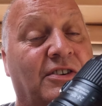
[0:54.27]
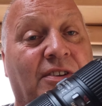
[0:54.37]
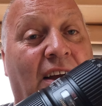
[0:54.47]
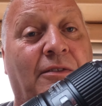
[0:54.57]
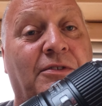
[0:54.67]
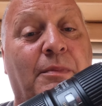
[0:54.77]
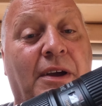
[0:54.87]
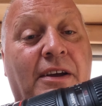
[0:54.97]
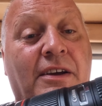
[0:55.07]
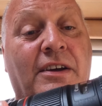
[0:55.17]
You don't have to
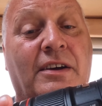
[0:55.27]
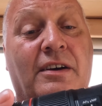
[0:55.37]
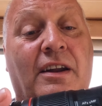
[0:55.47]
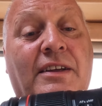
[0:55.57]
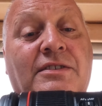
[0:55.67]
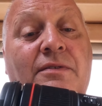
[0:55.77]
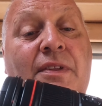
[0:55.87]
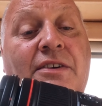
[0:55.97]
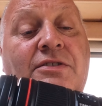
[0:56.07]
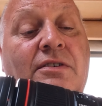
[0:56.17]
be a lens
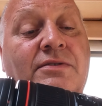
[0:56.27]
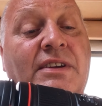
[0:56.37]
of that sort